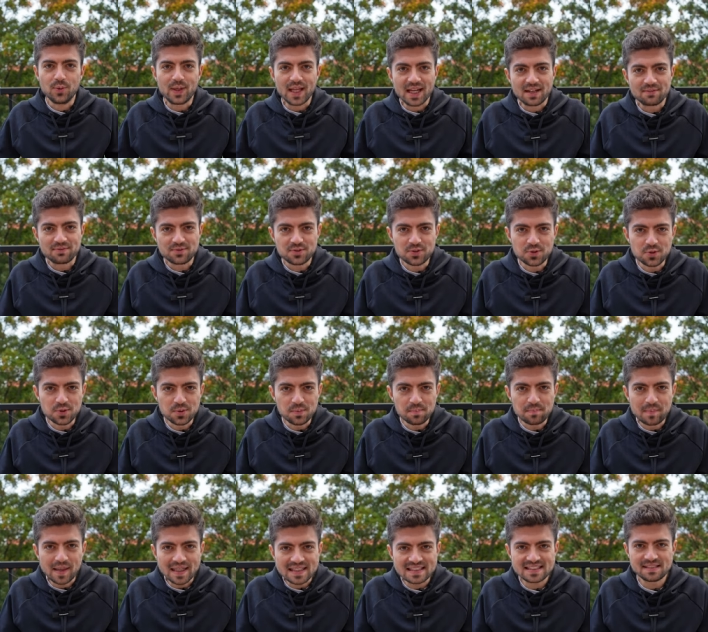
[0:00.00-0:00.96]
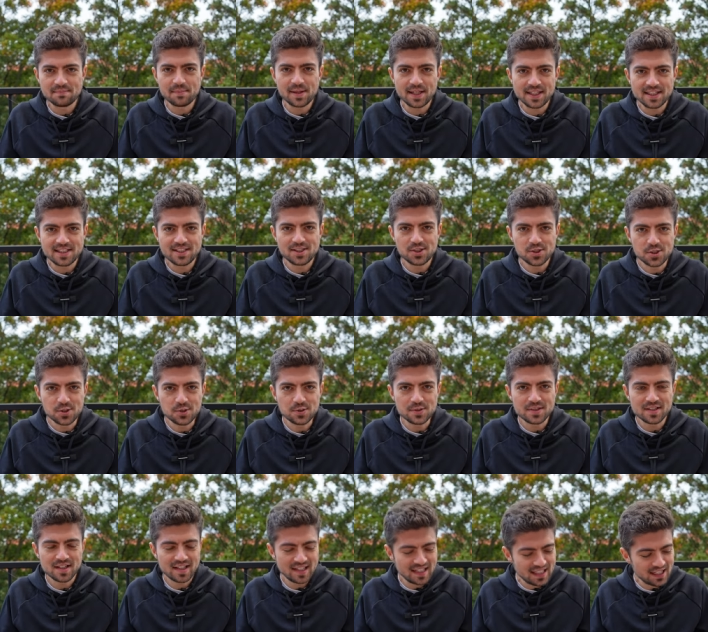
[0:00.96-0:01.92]
We have two maximalist
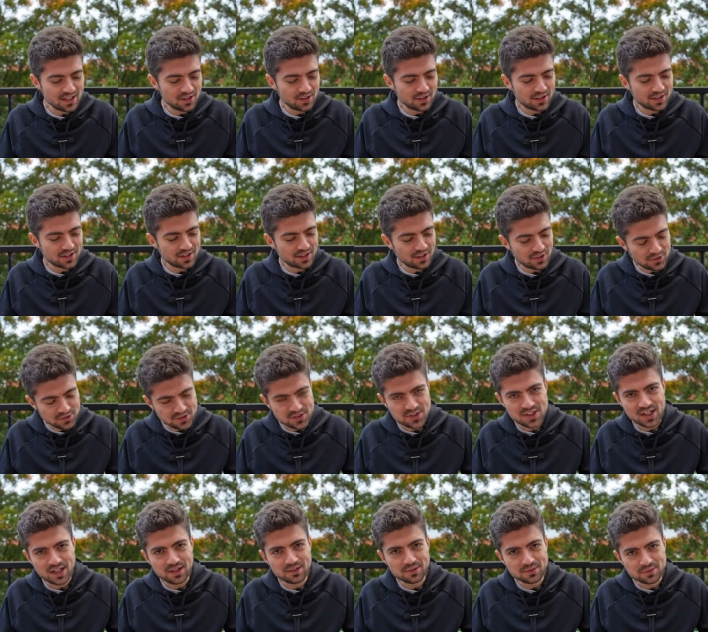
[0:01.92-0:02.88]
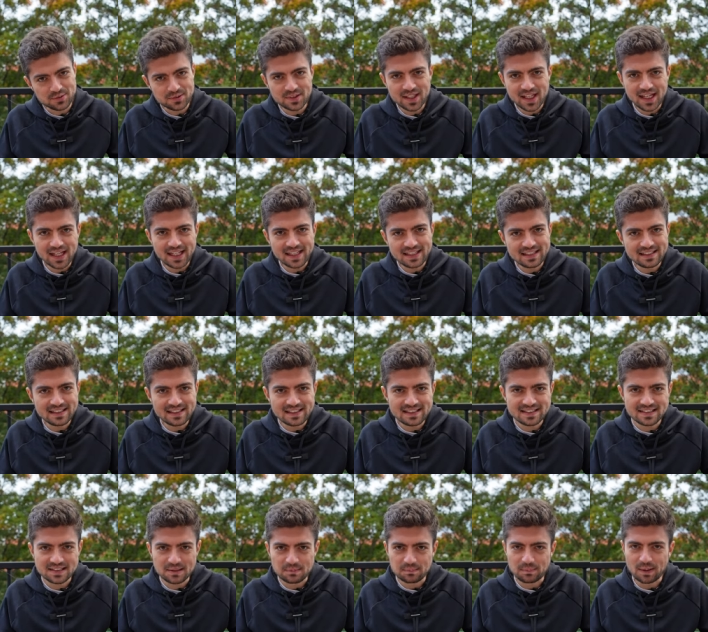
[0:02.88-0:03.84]
shoes here on the channel today in
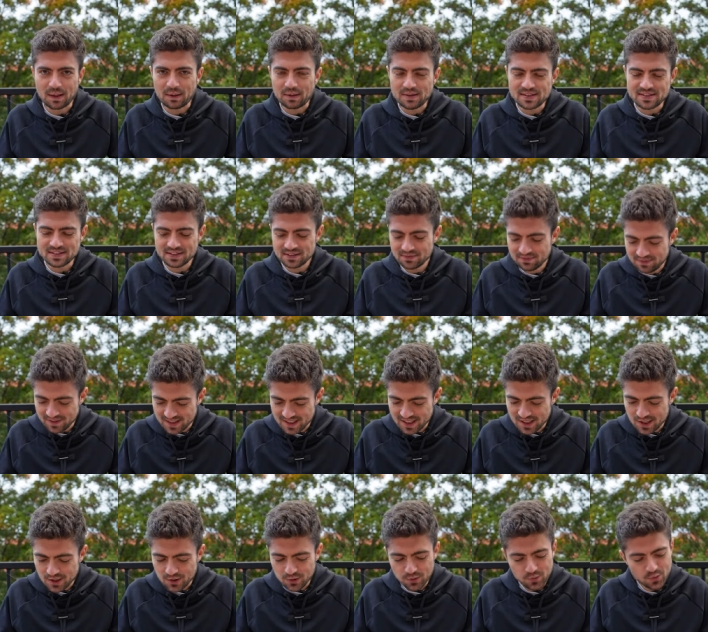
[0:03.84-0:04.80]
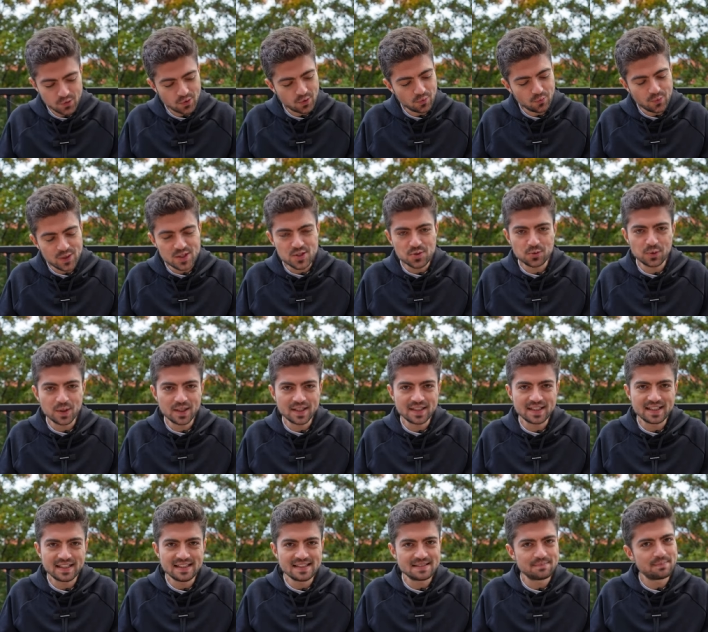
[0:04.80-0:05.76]
this comparison video. Which
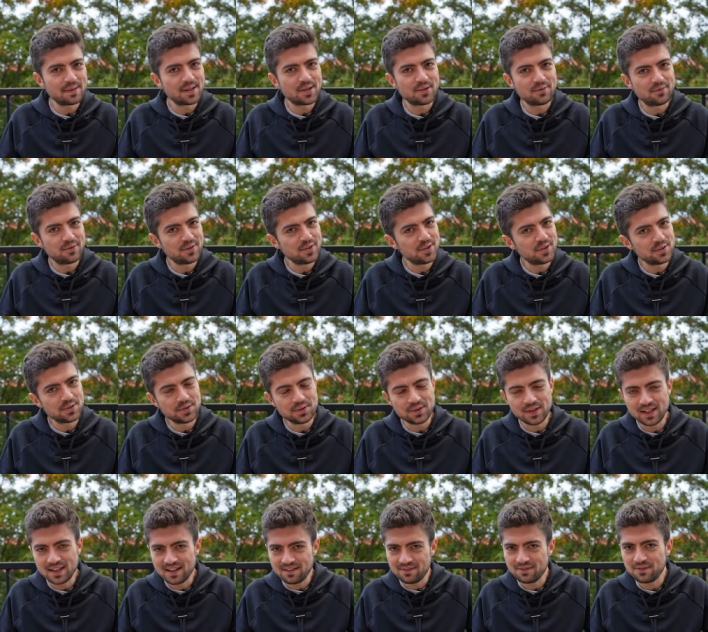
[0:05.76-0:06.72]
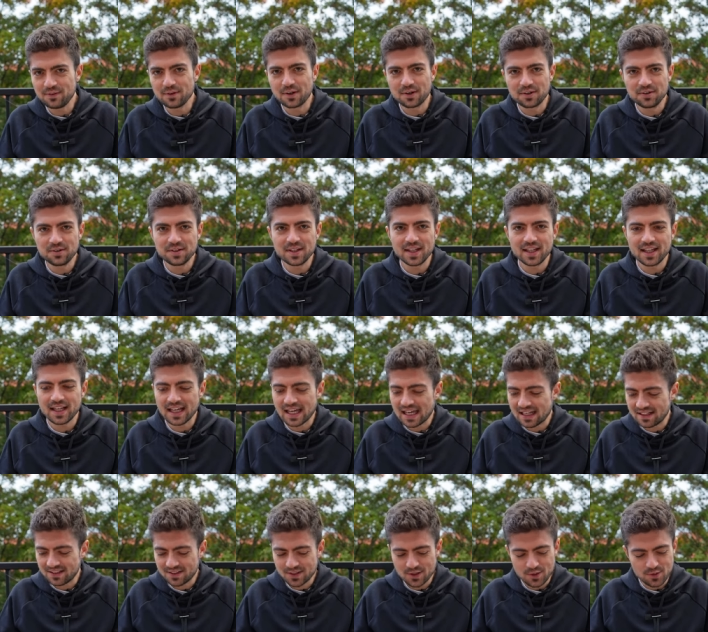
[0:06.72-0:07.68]
one is better for you if you are looking
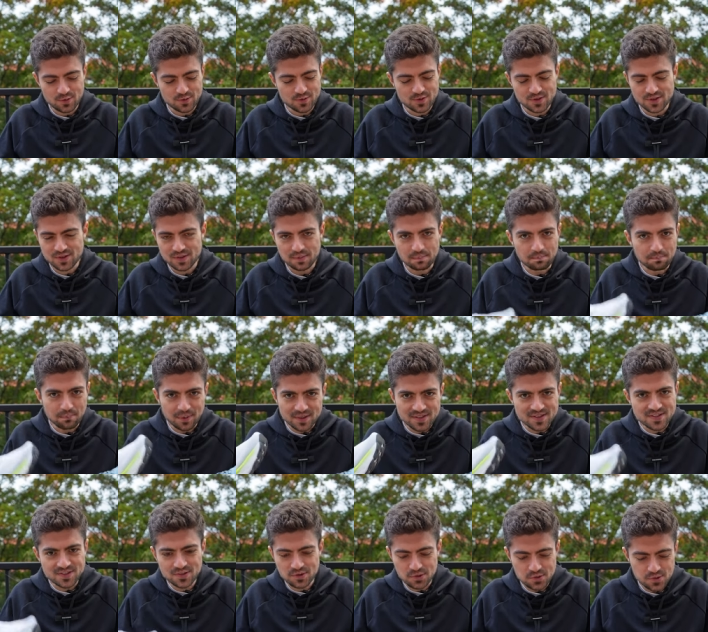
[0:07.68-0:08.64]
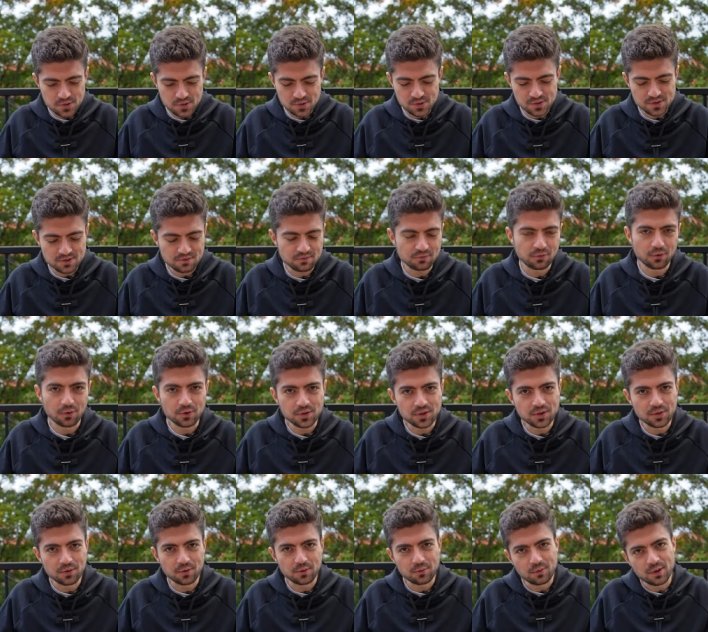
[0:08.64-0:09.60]
at those monster shoes for
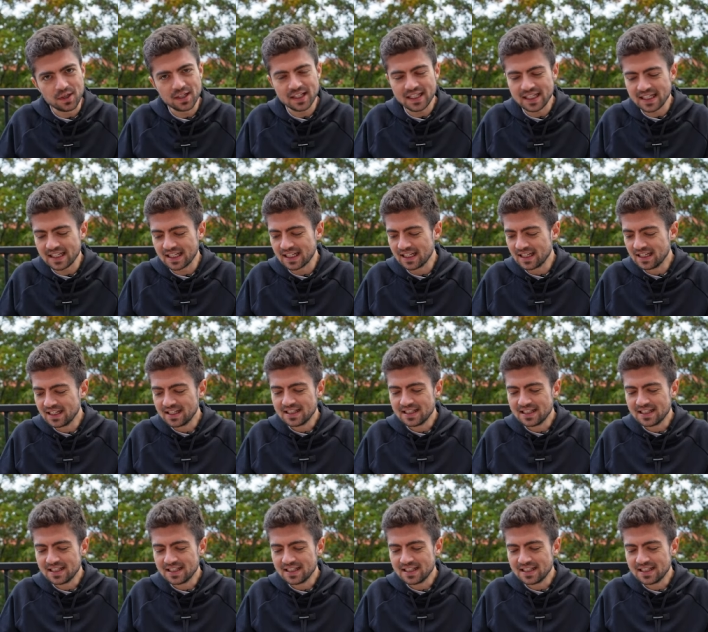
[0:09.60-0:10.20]
your running?